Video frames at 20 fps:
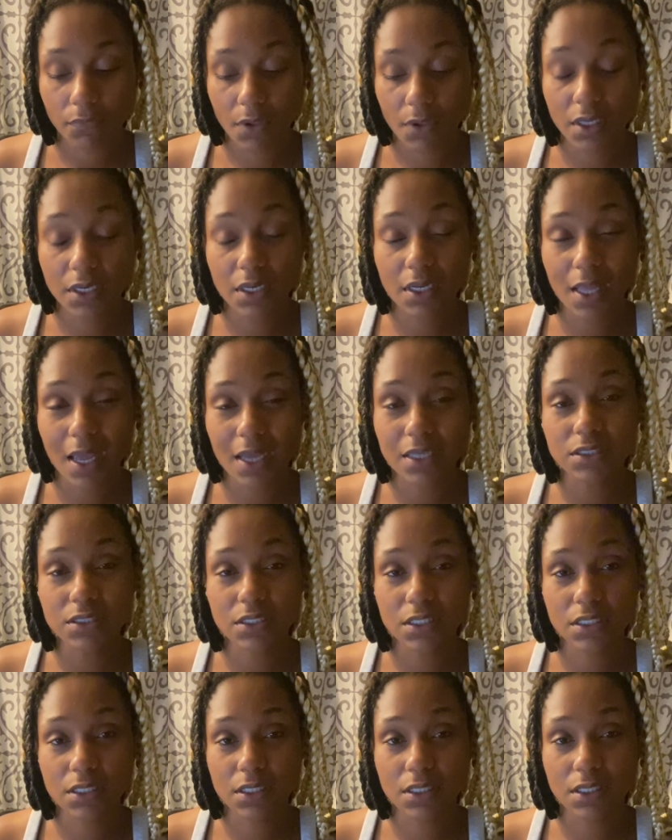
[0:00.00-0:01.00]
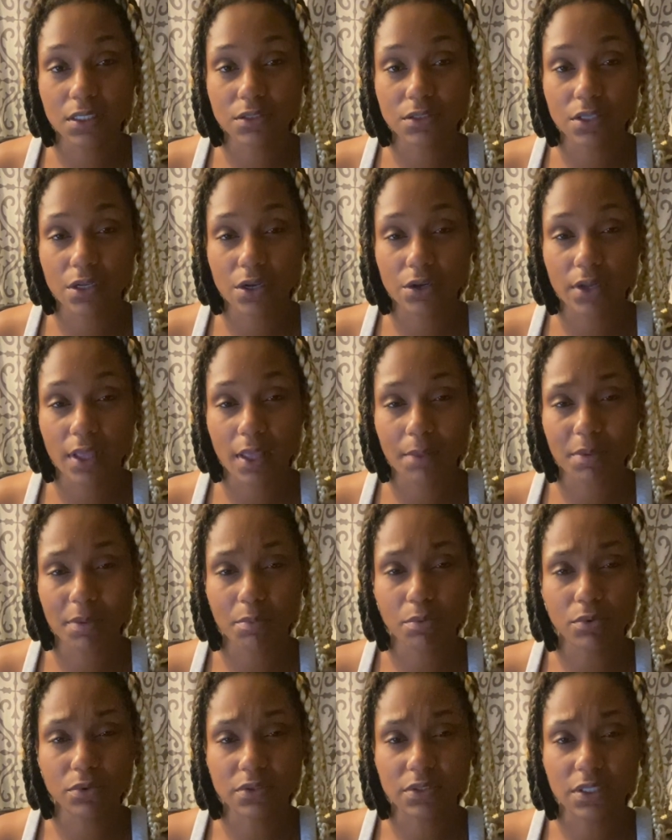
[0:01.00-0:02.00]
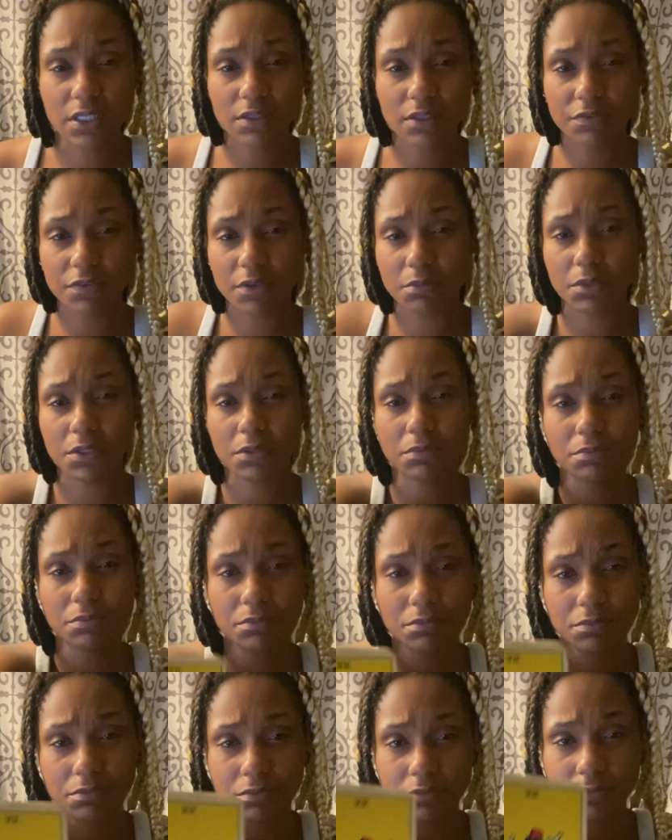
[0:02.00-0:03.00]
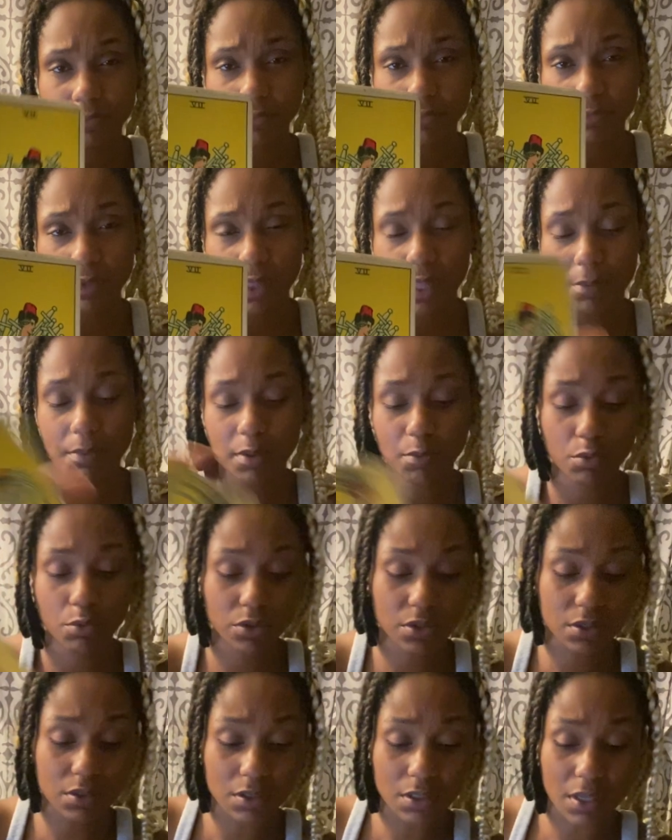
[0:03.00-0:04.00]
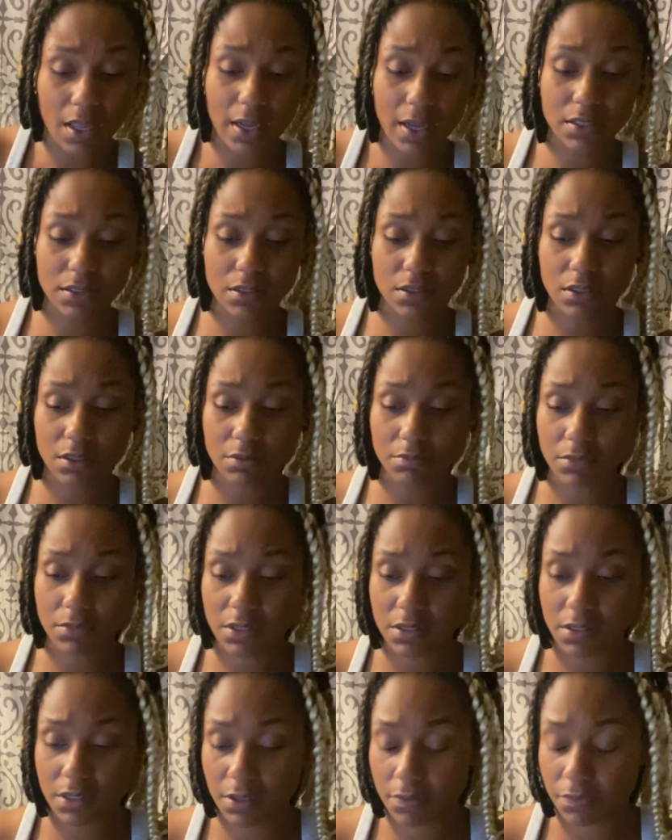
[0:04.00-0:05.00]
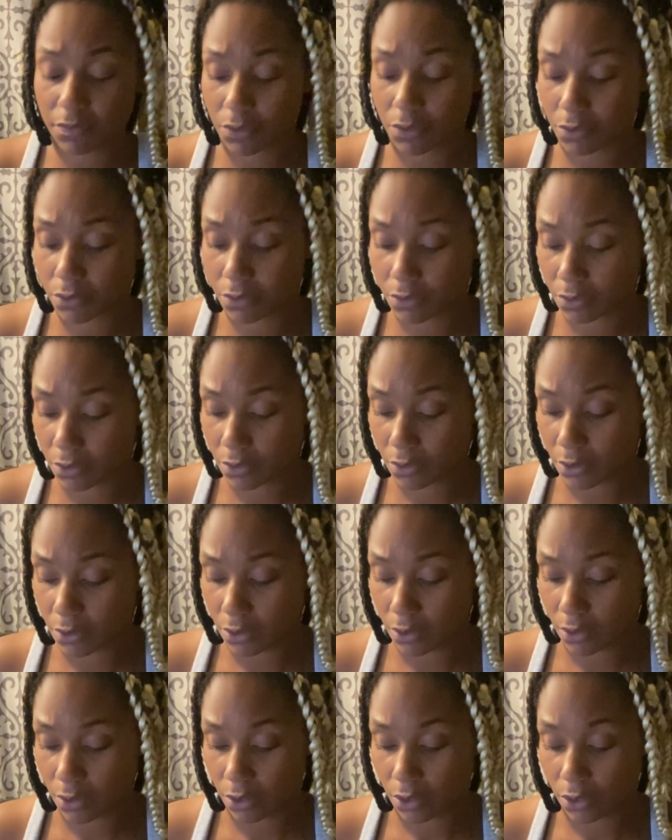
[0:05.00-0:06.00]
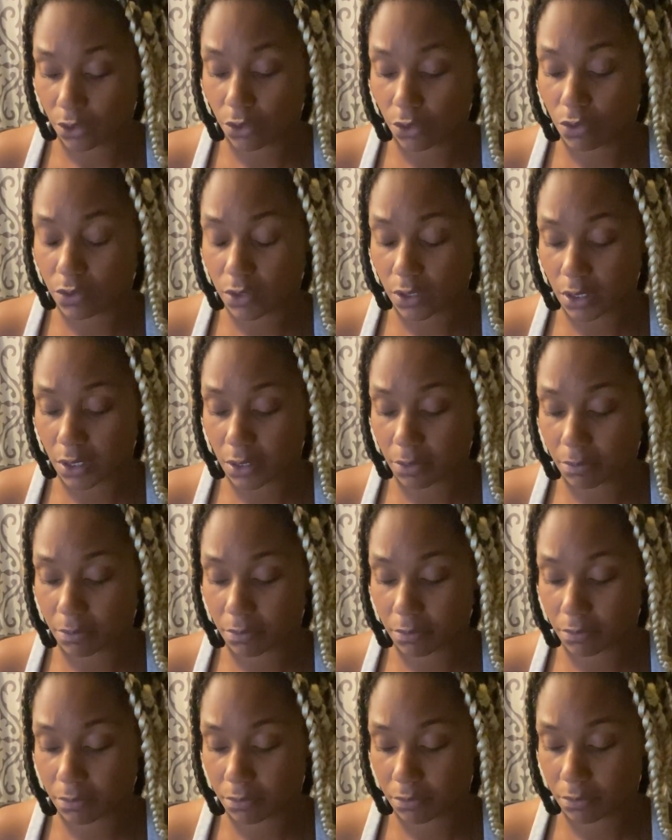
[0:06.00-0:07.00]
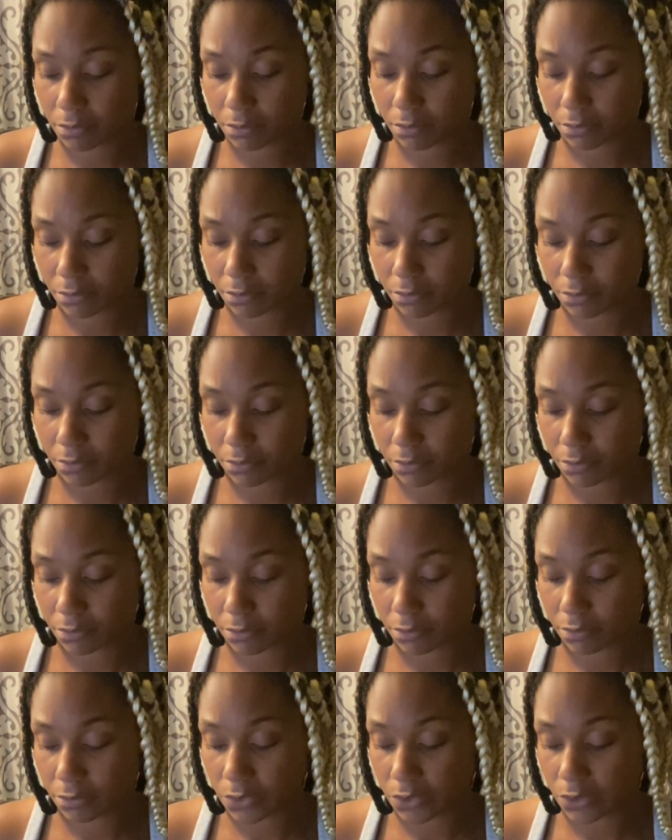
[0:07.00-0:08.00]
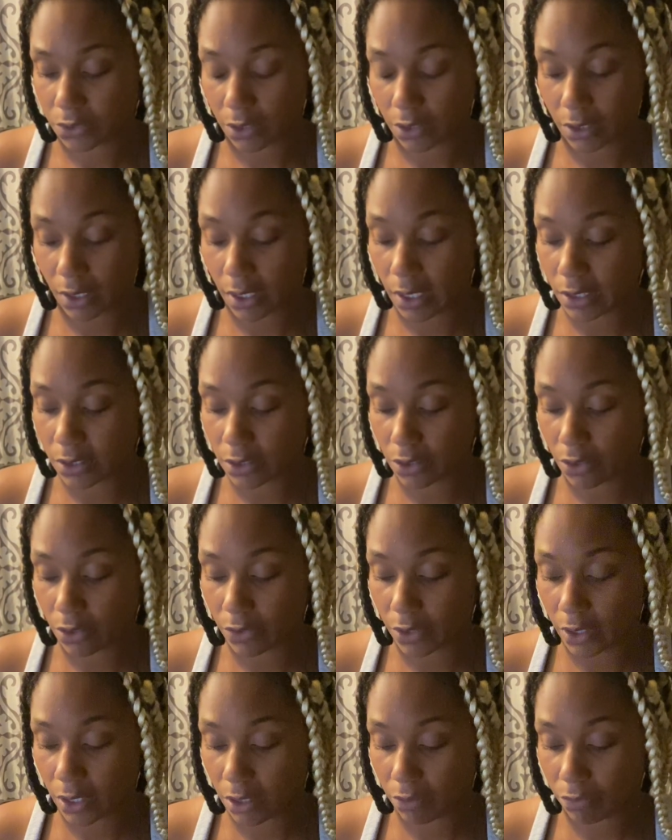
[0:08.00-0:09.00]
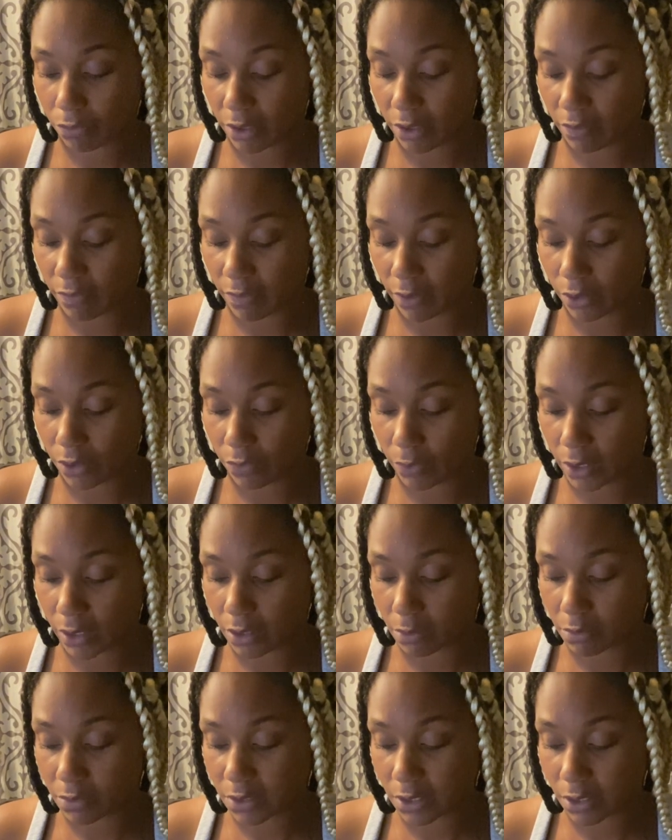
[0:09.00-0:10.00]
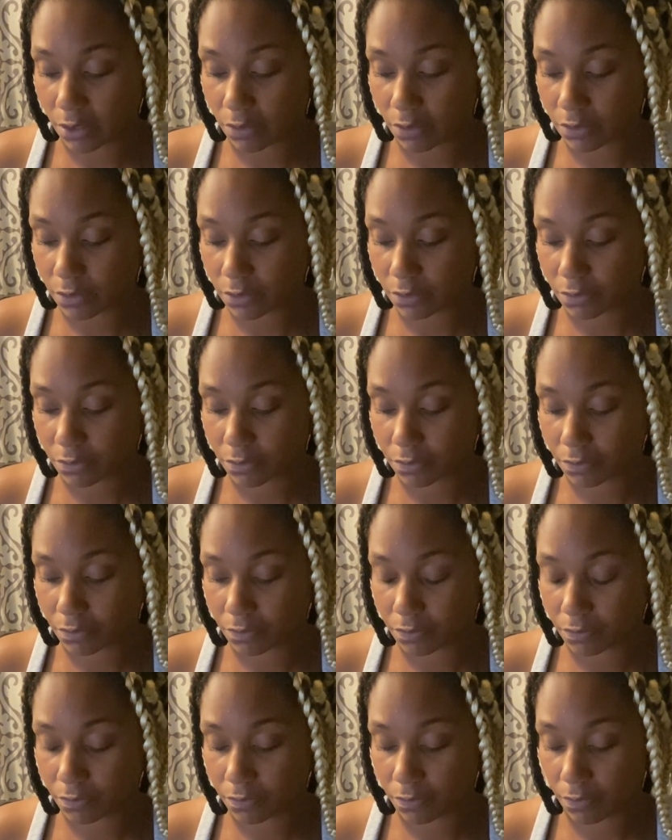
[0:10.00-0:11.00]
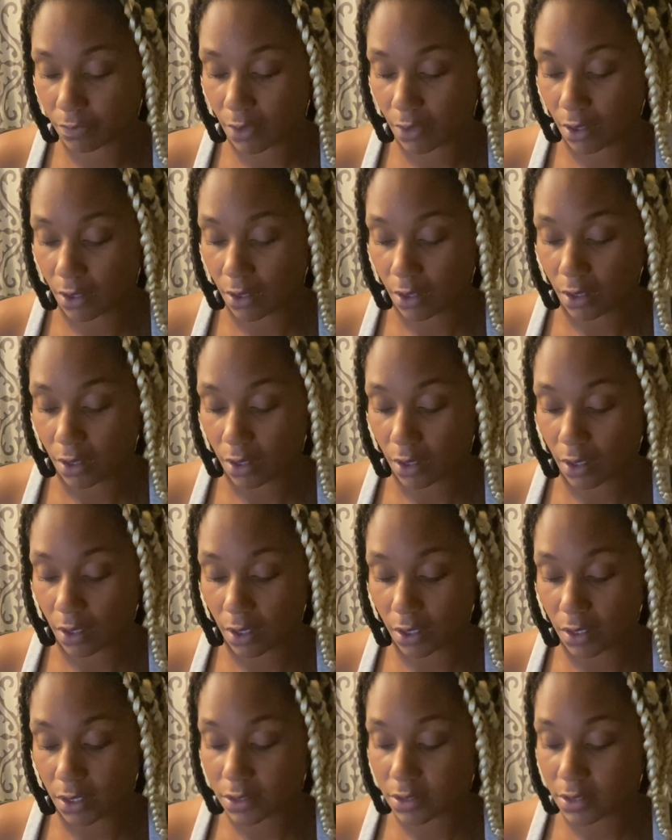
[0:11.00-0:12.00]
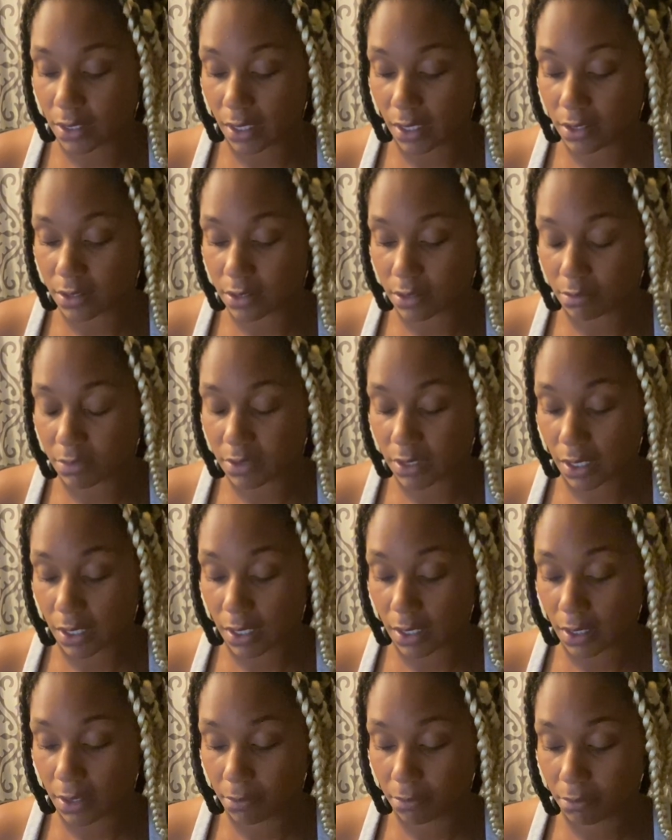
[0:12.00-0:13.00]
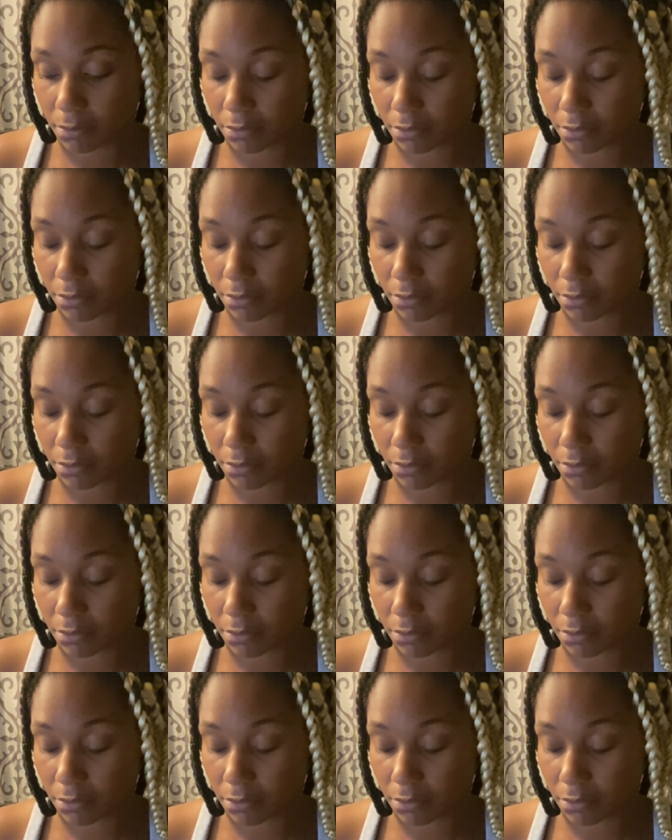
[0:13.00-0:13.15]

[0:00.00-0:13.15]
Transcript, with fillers: And it actually, in turn, had people stealing from them, had people lying to them, deceitful, using them. So they had to go ahead and reevaluate themselves. And it's taken some time,